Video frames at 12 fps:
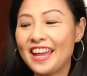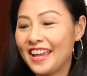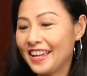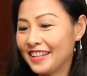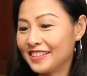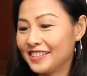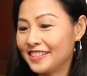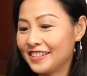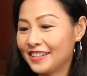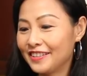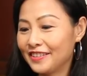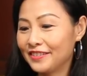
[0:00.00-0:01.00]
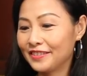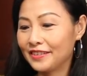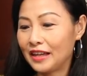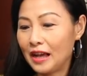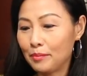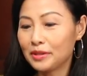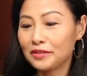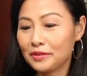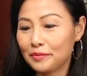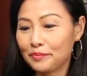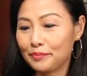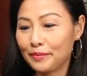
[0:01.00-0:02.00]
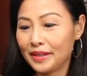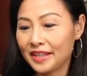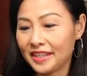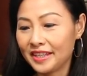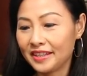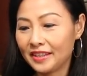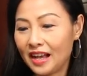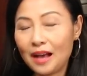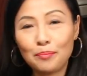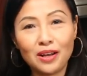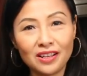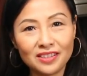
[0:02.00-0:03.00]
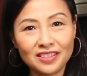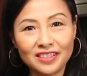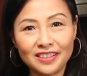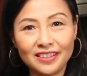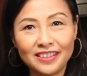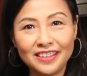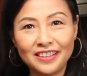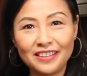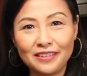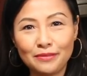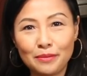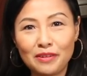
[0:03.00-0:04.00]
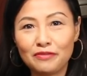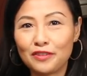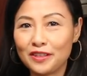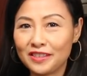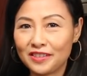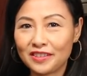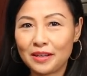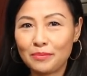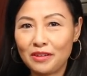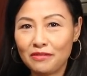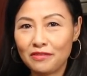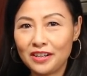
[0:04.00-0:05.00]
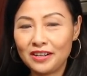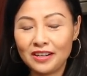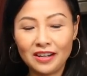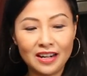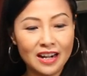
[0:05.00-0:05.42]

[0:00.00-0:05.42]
and I'm gonna make hot pot for my friends to come over.